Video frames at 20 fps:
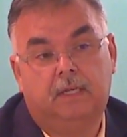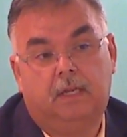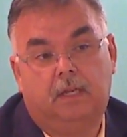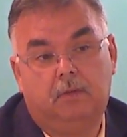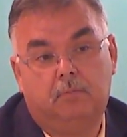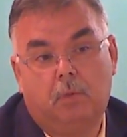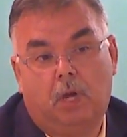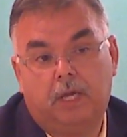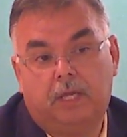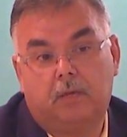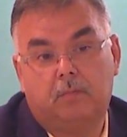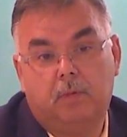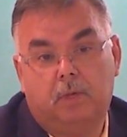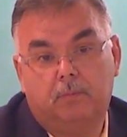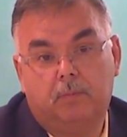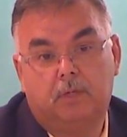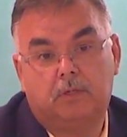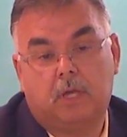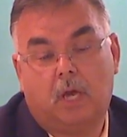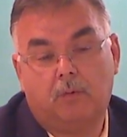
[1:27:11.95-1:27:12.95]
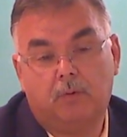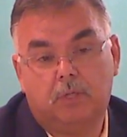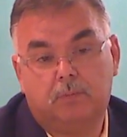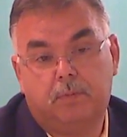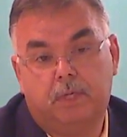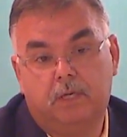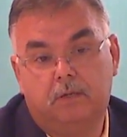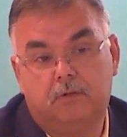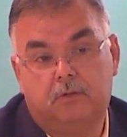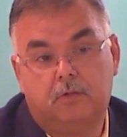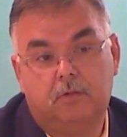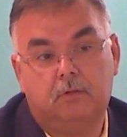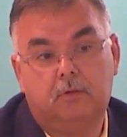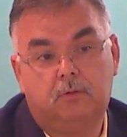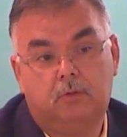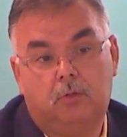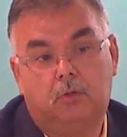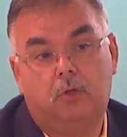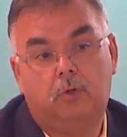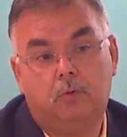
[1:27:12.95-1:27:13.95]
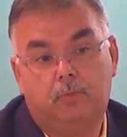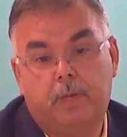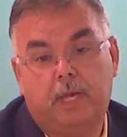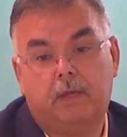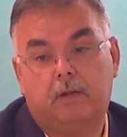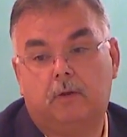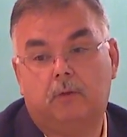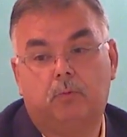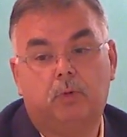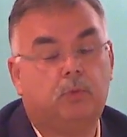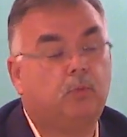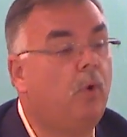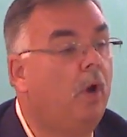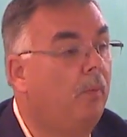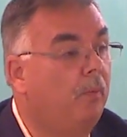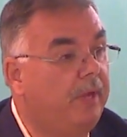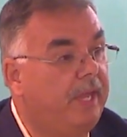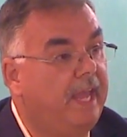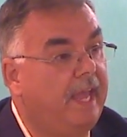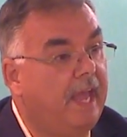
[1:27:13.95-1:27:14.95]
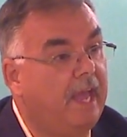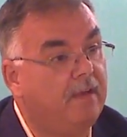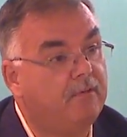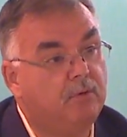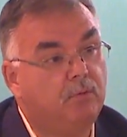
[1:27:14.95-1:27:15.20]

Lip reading: And my commitment has always been to do better with what we have.